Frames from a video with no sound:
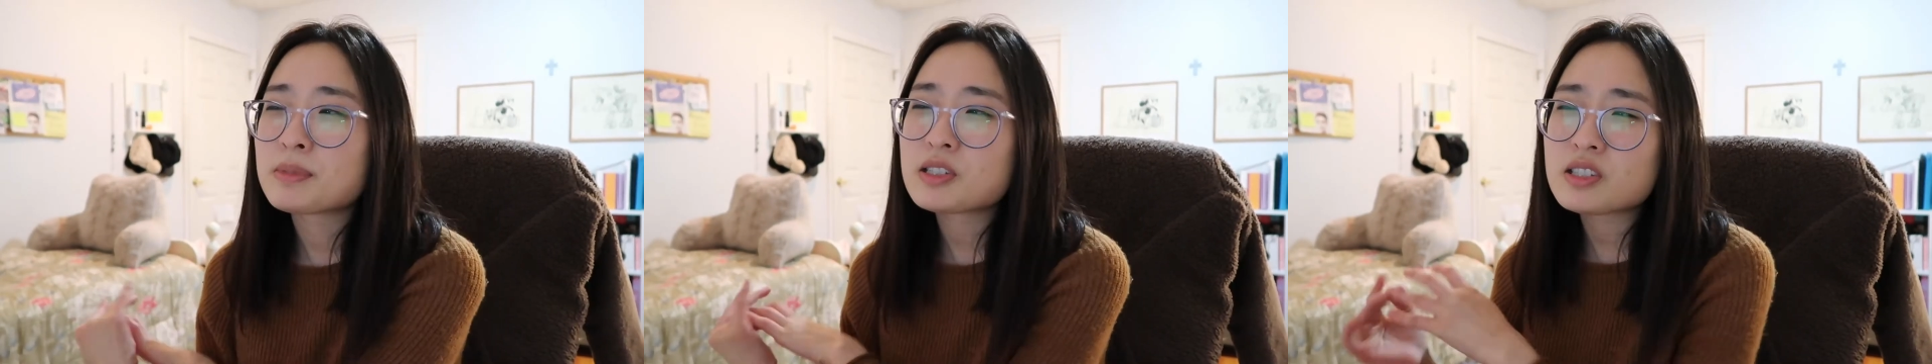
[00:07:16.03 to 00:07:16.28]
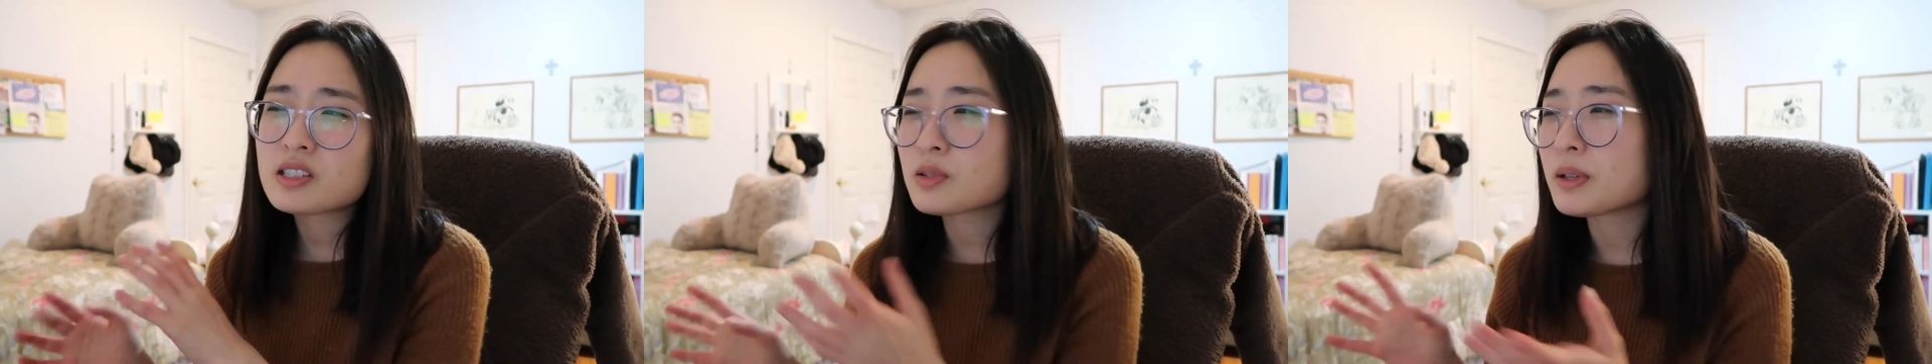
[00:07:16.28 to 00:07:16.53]

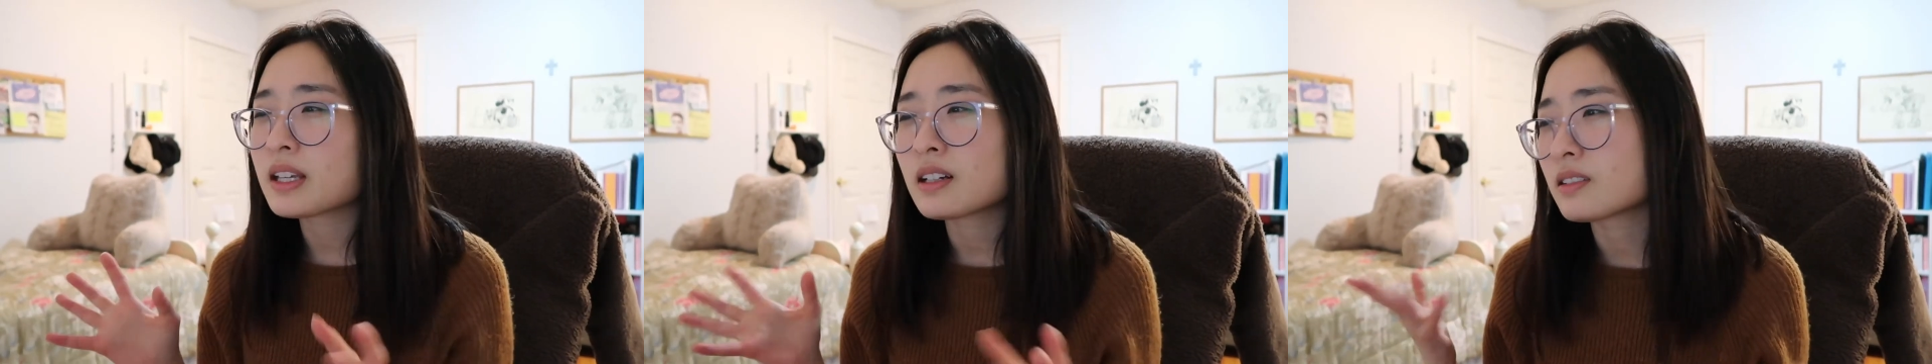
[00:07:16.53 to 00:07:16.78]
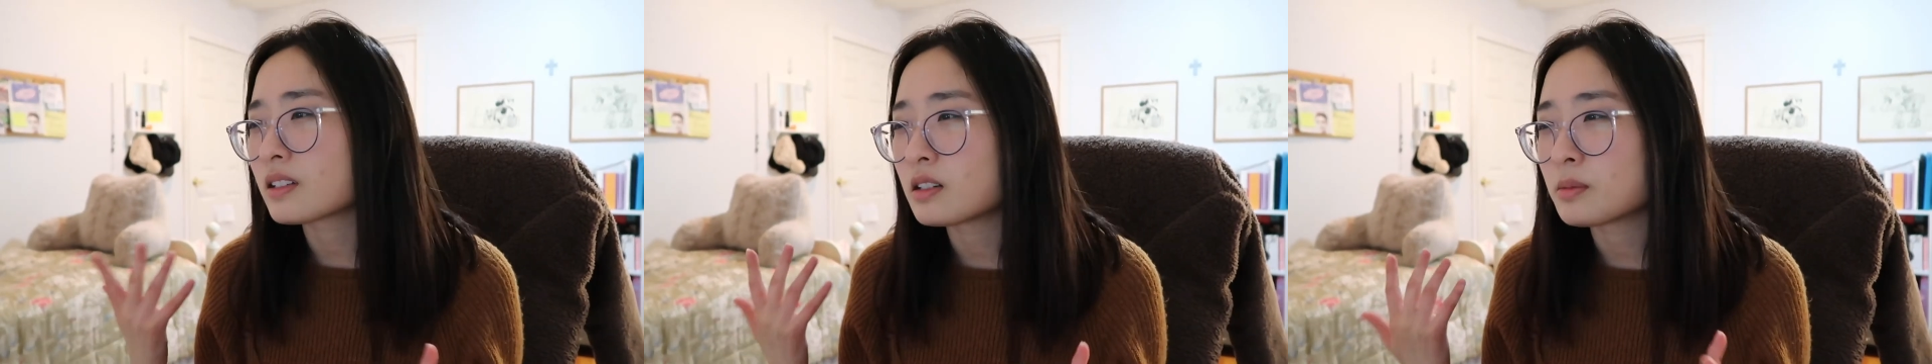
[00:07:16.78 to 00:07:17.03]
Just tweak it
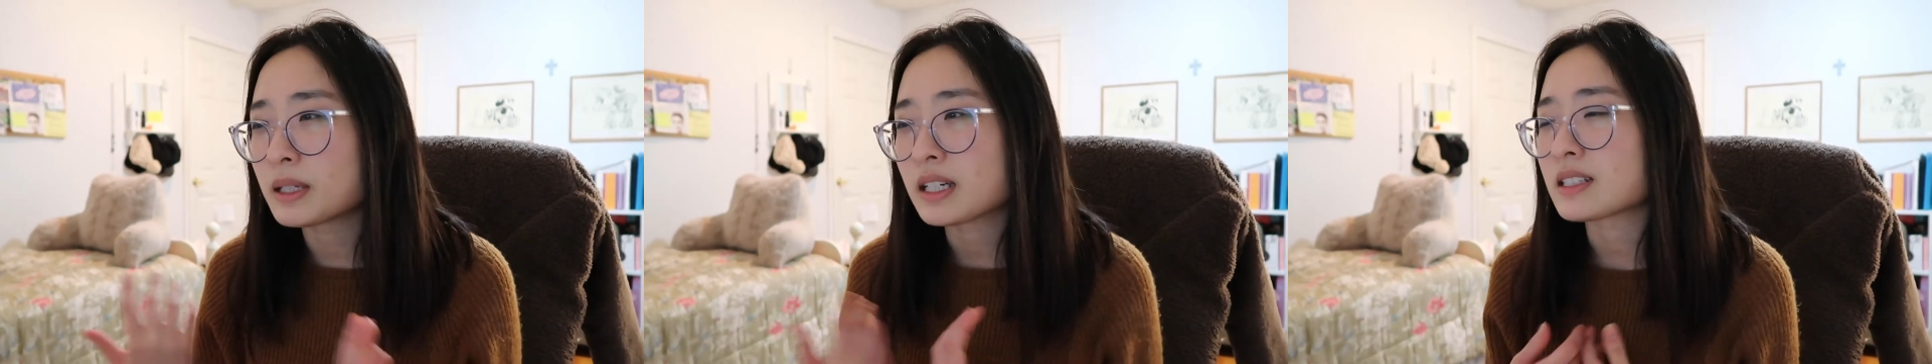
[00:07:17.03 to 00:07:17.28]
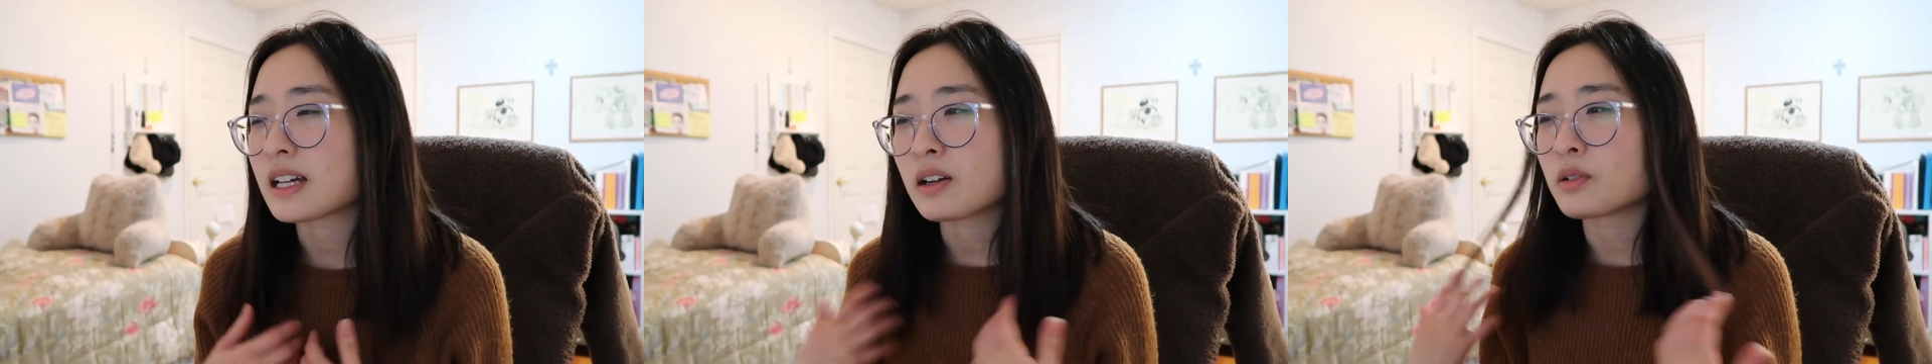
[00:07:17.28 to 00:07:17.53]
a little
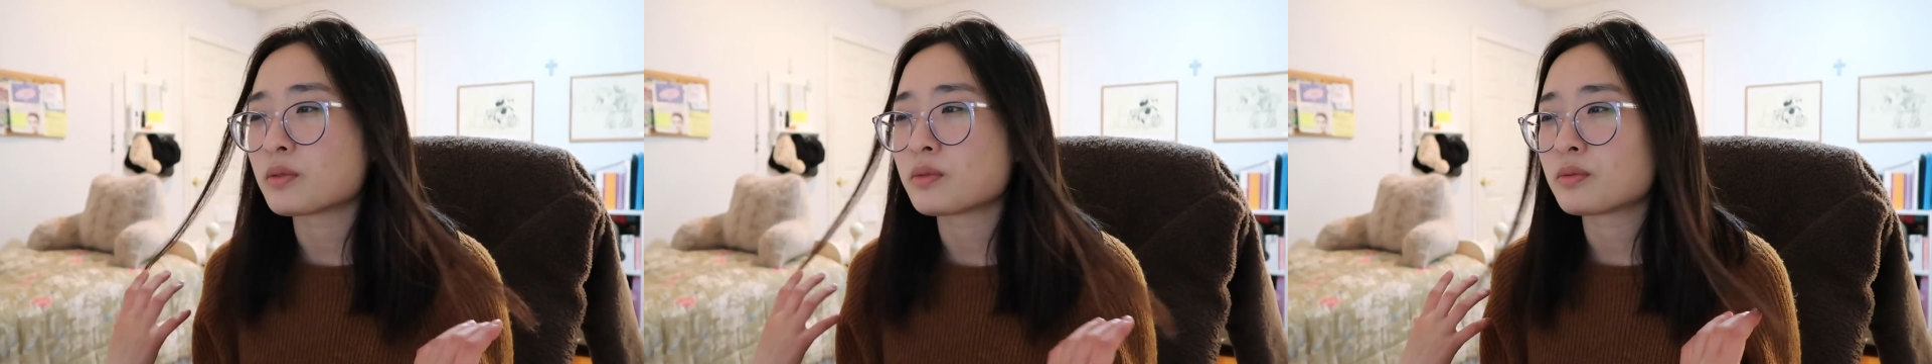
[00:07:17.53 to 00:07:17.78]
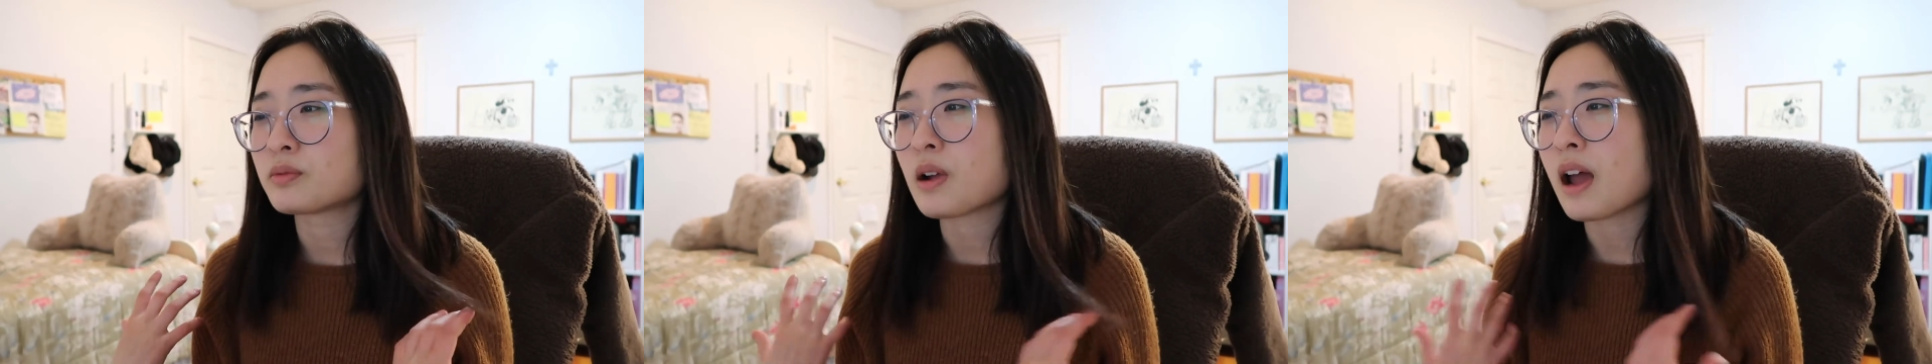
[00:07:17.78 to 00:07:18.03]
because I
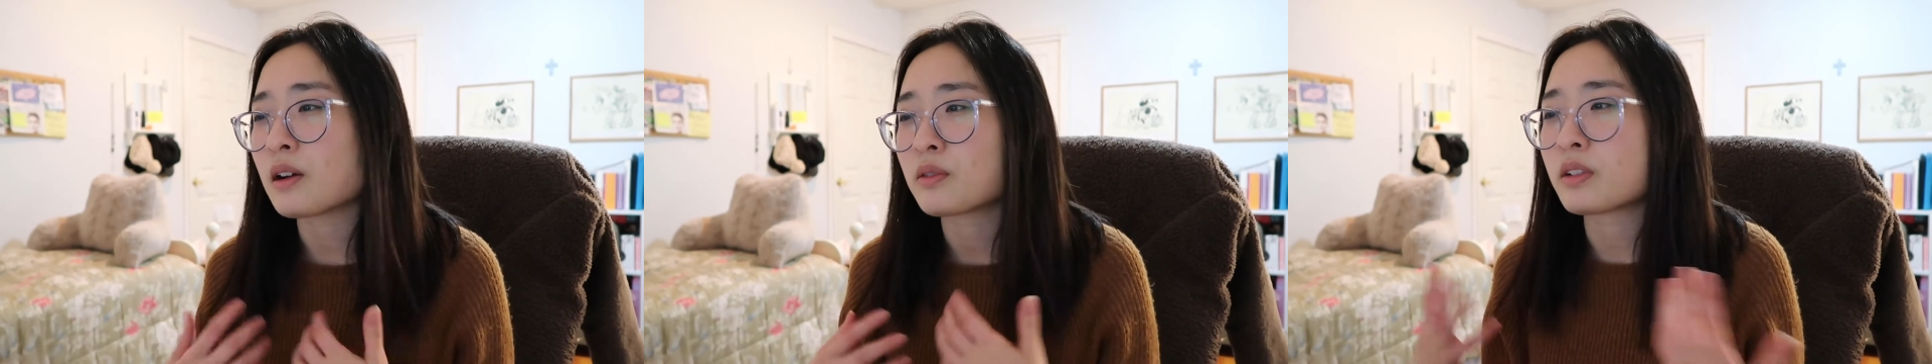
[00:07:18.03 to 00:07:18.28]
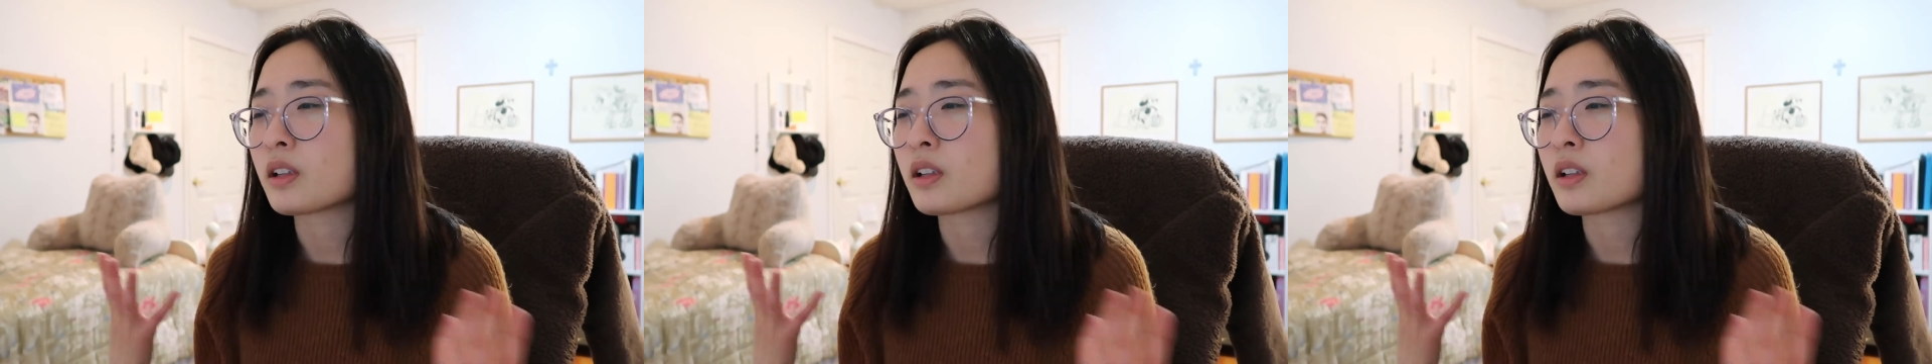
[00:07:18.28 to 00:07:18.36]
don't